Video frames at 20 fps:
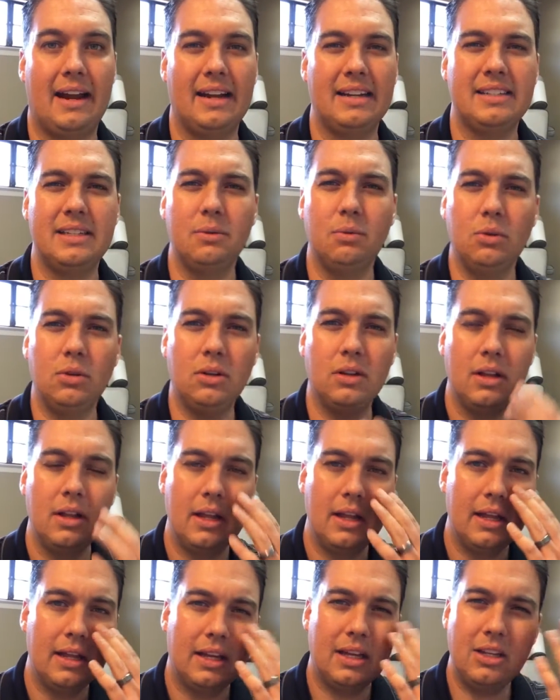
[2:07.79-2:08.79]
I said, well,
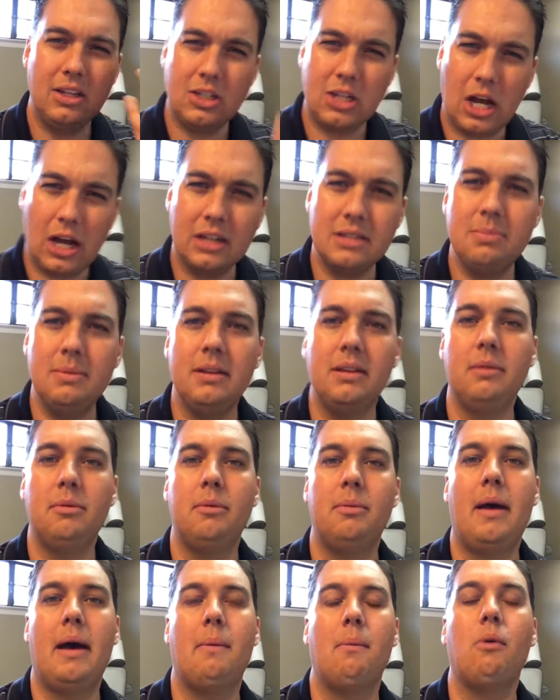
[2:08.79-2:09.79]
can you talk to me a little
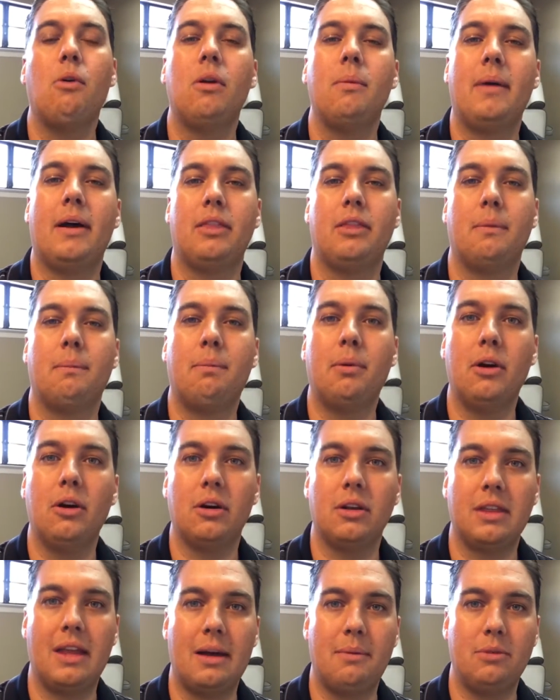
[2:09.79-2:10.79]
bit more about the
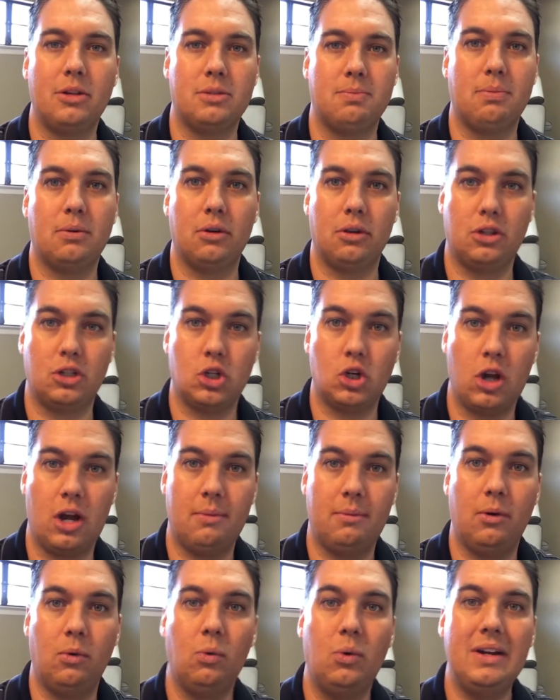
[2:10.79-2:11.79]
birth? How much birth
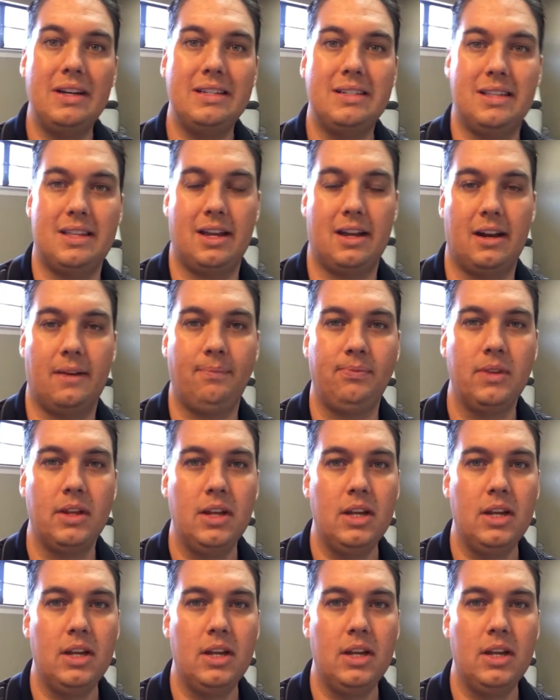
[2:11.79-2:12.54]
trauma was there?